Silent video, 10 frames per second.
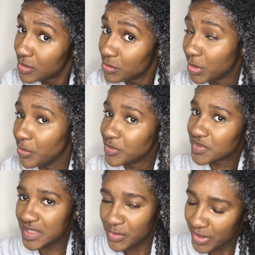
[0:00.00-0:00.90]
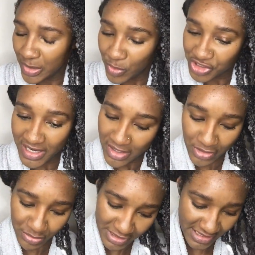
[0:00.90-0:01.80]
but we'll see when I wash it out
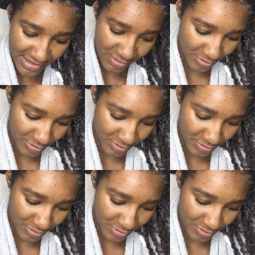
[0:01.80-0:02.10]
completely as